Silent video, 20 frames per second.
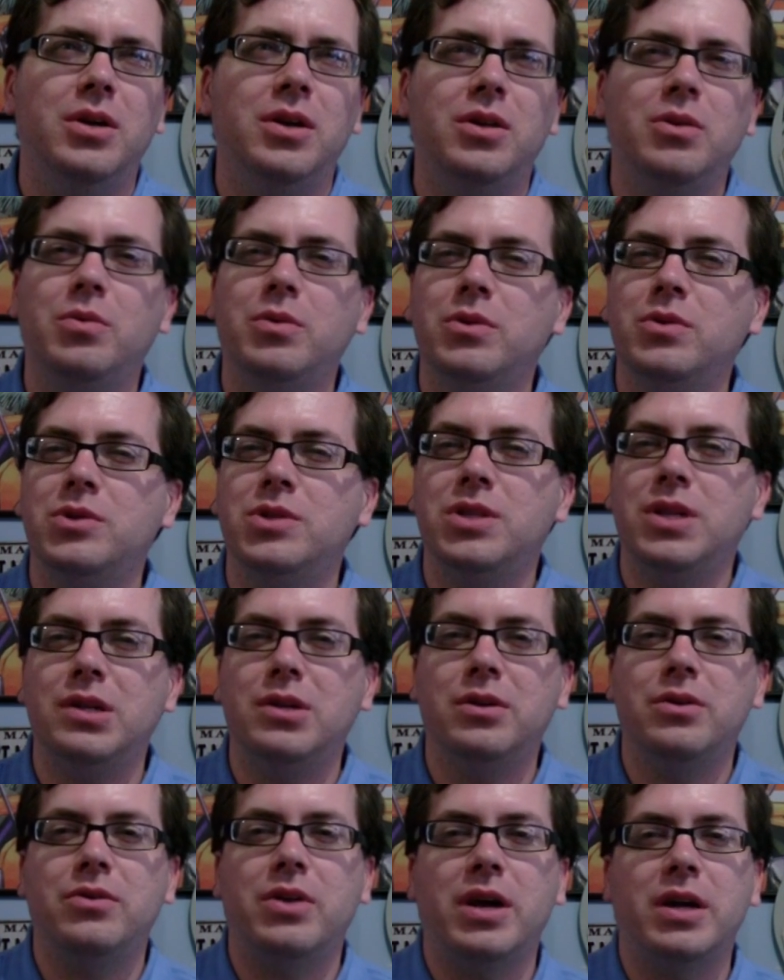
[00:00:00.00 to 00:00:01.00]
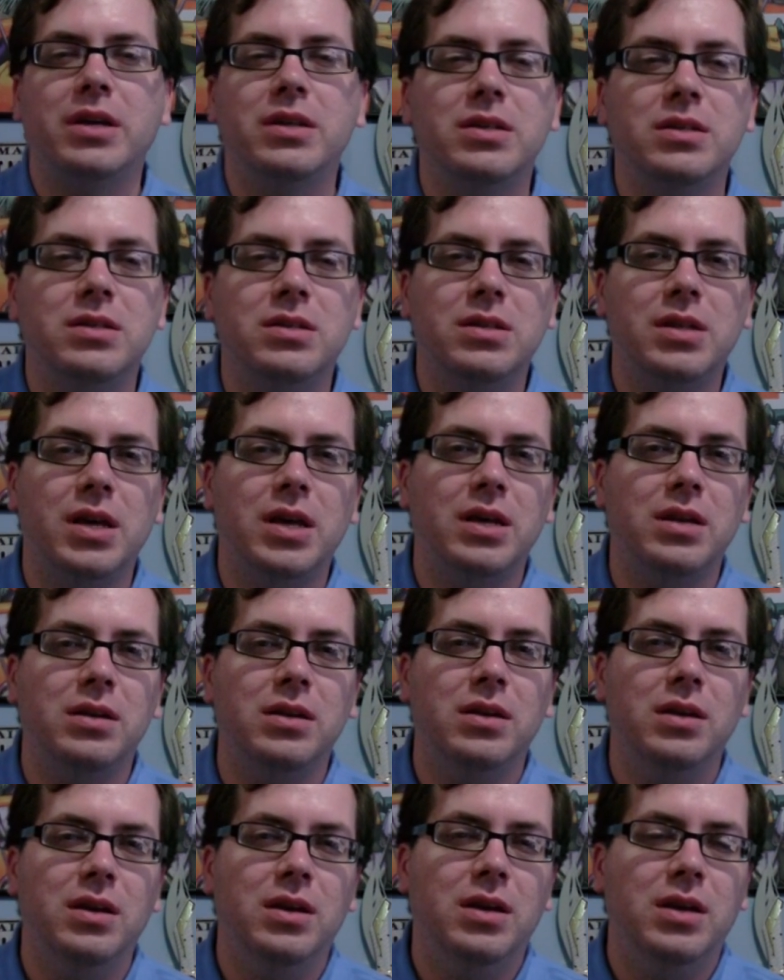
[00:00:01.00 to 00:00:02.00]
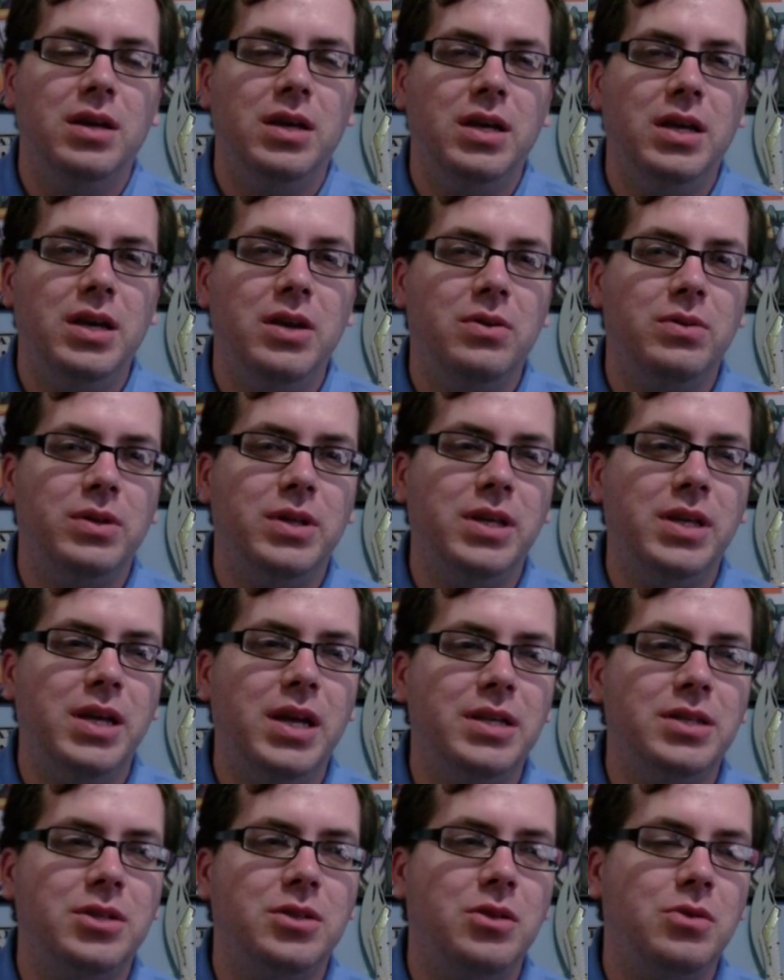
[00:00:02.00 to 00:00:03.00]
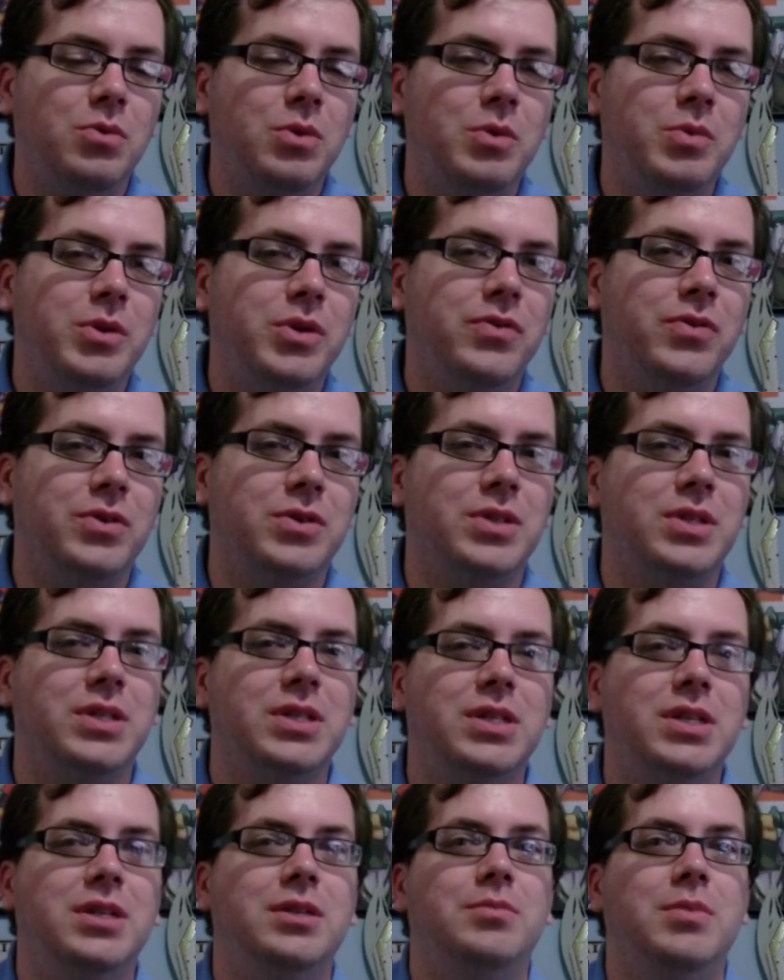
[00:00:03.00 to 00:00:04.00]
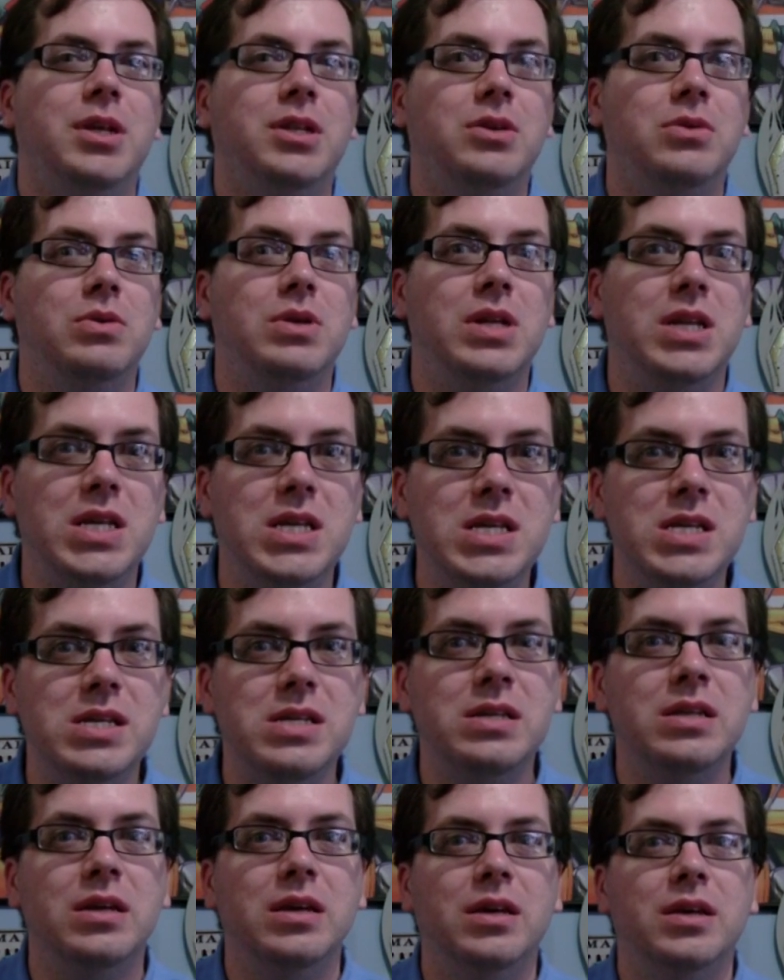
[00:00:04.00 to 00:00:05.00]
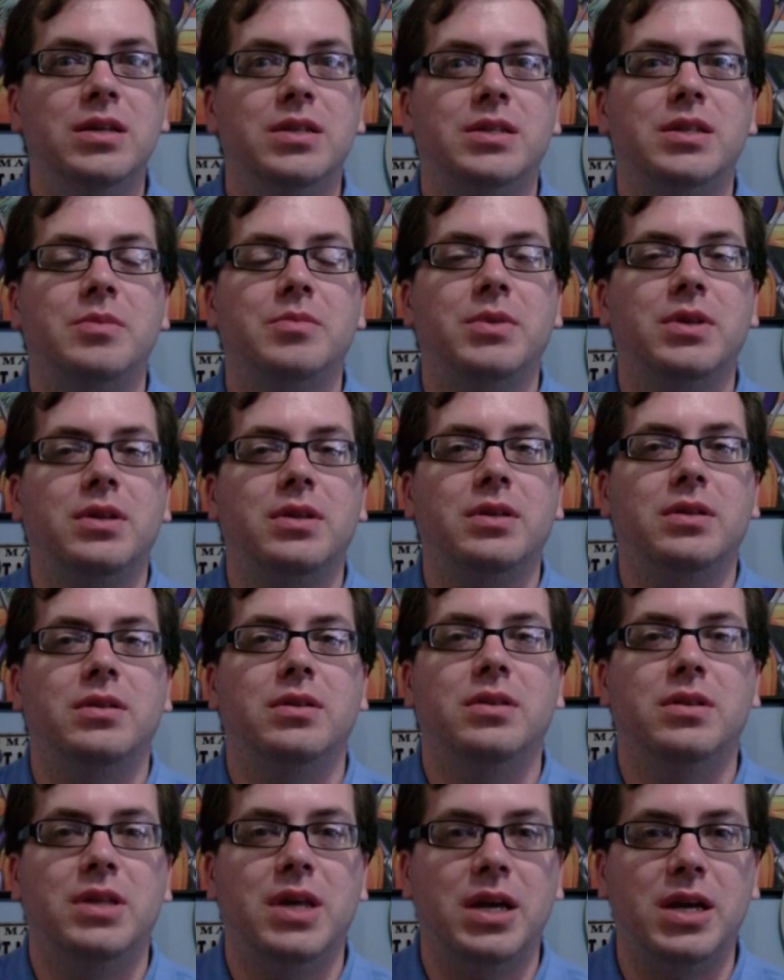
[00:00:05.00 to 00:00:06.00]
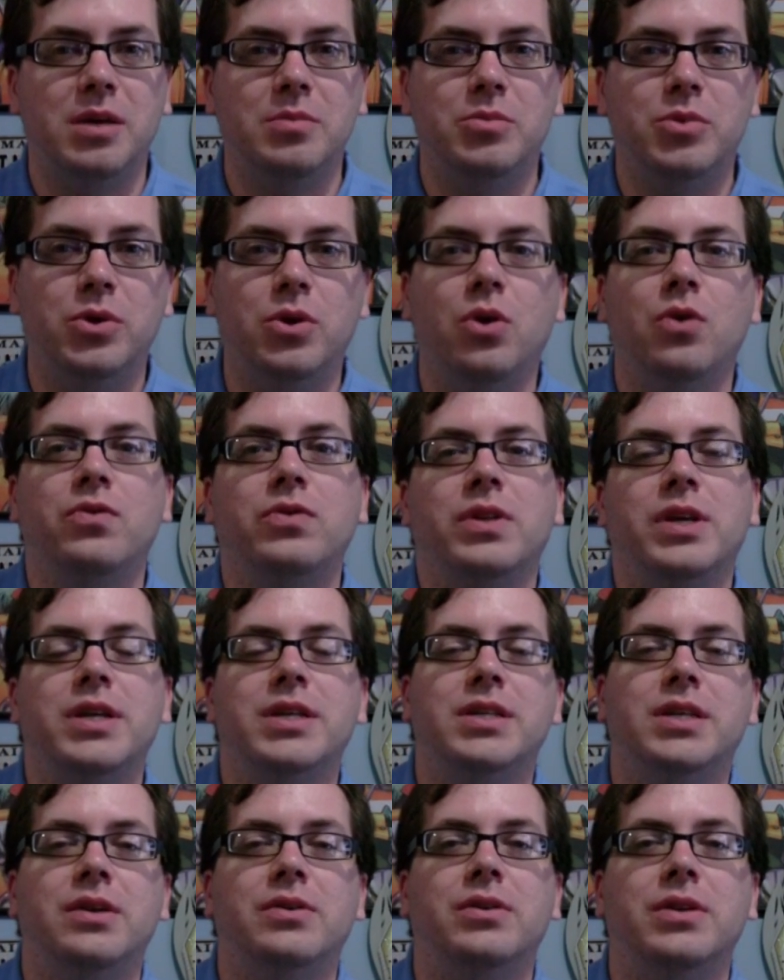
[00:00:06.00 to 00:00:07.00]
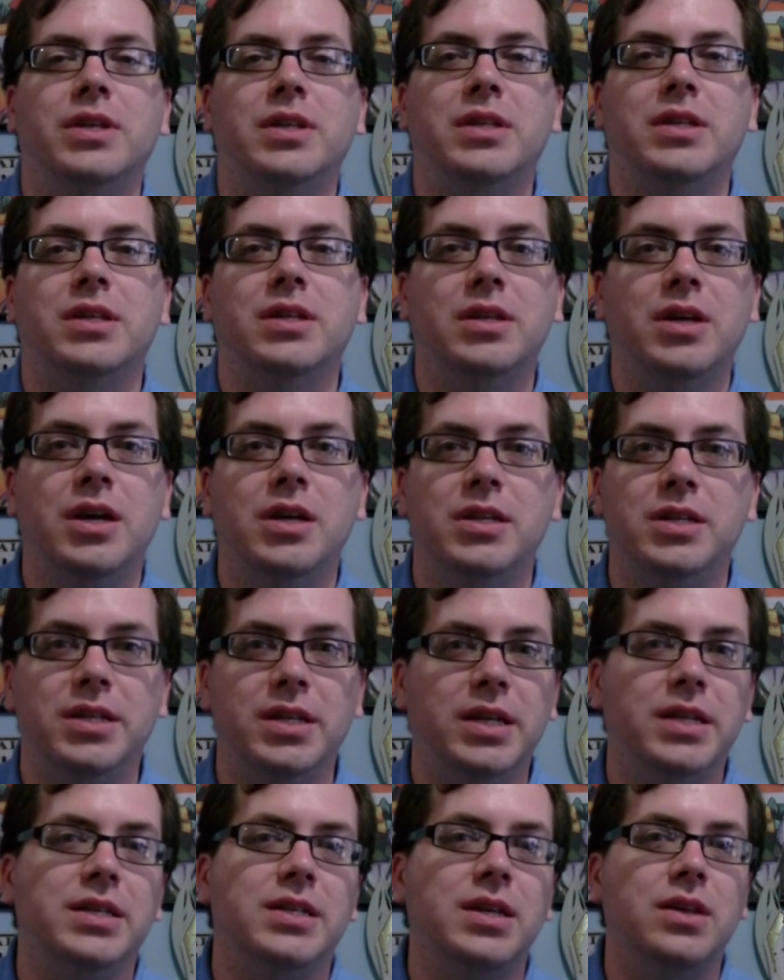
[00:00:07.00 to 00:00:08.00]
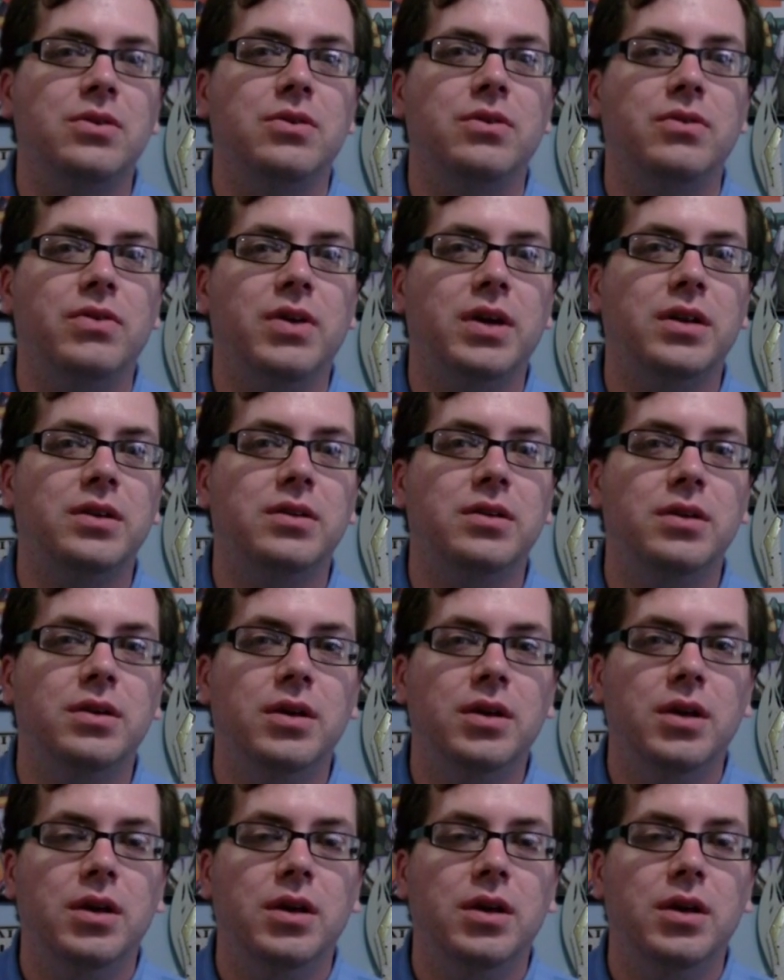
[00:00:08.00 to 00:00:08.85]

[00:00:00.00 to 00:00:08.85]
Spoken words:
another one of those Thunder Dragons that he only gets 3 when you first Exceed him, and you need something that can put overlays underneath it to get his other effect.